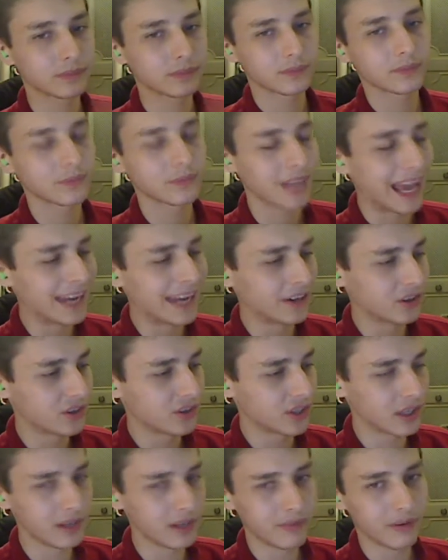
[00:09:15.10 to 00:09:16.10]

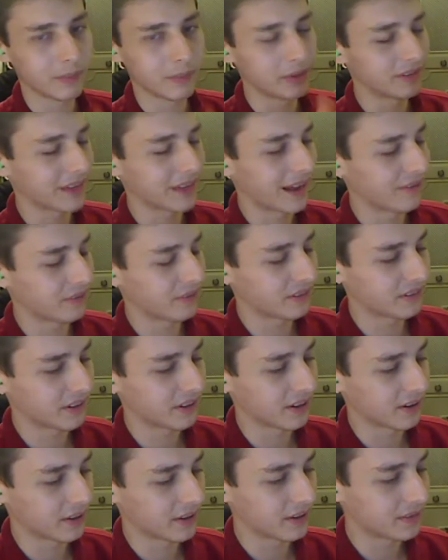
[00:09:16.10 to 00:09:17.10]
energy from his
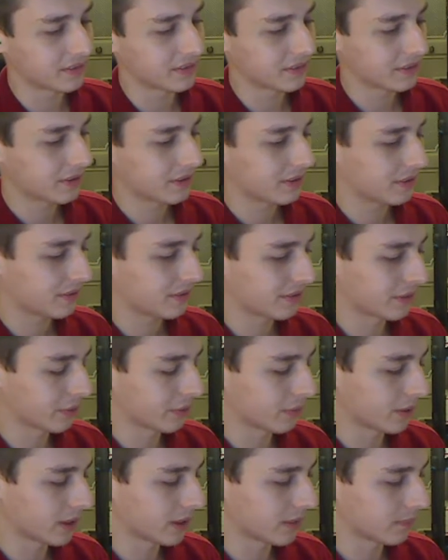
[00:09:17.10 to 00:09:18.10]
adversaries.
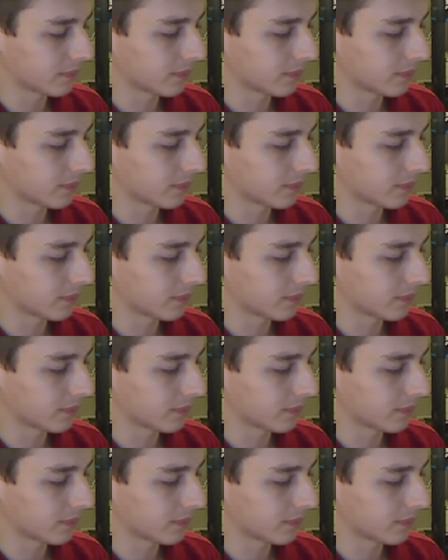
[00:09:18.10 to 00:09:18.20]
So